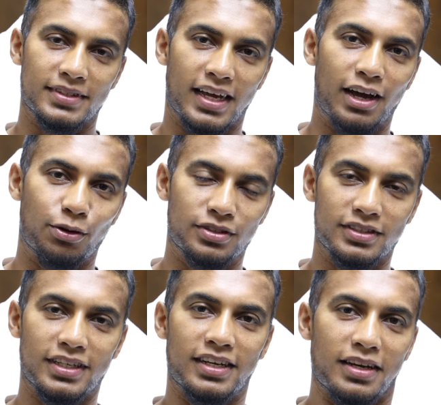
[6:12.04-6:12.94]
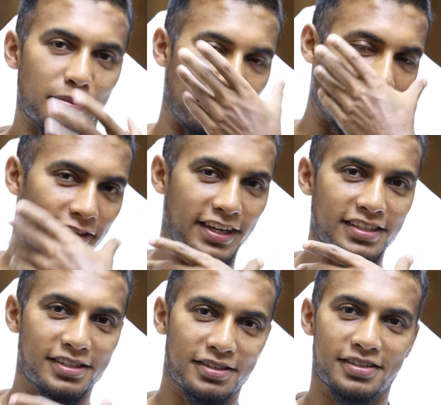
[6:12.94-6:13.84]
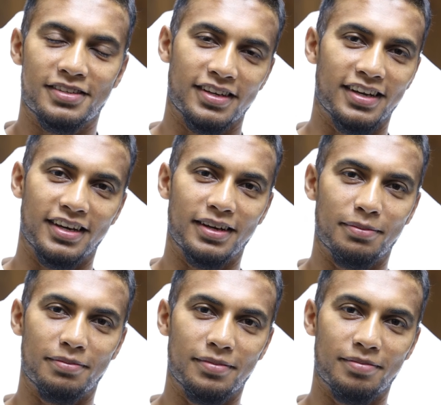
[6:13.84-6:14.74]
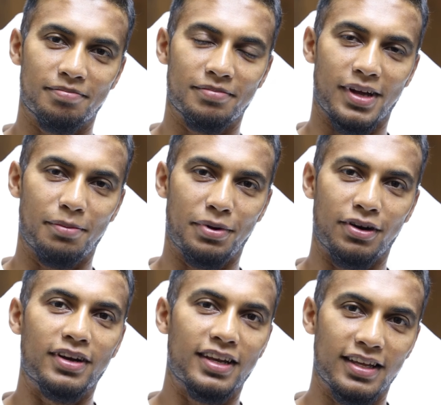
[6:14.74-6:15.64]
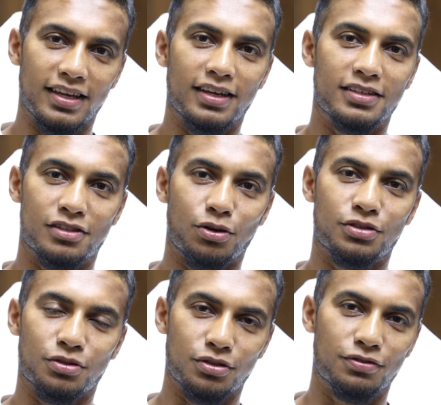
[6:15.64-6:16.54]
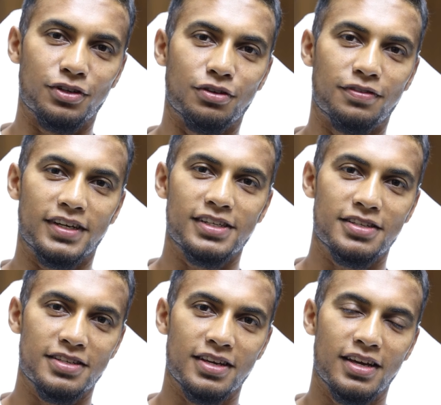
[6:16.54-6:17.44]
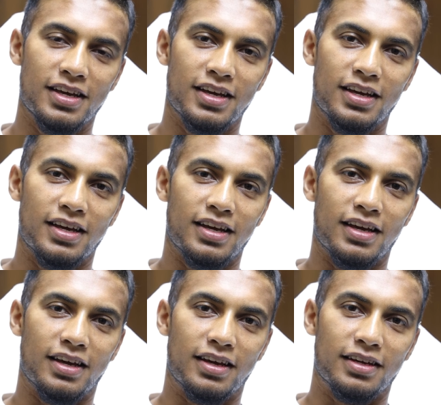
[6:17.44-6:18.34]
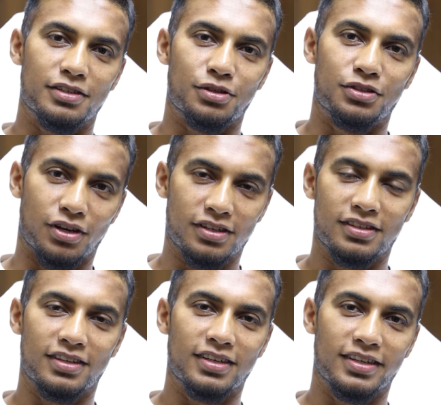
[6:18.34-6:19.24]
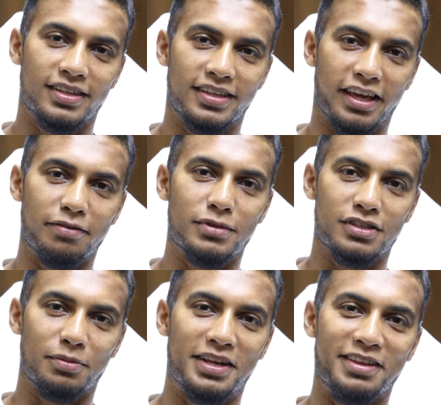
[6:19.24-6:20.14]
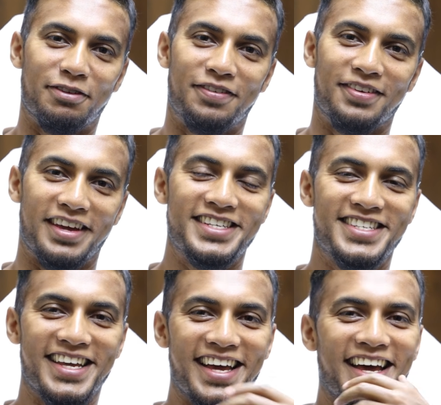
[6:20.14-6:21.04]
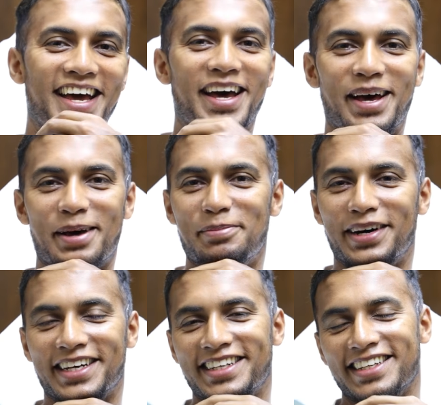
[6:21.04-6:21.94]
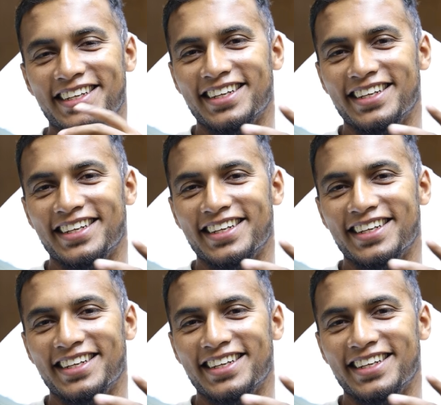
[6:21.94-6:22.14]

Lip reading: I also did it in my face. Apparently it's also good for your face. So doctor gave me some in the face. But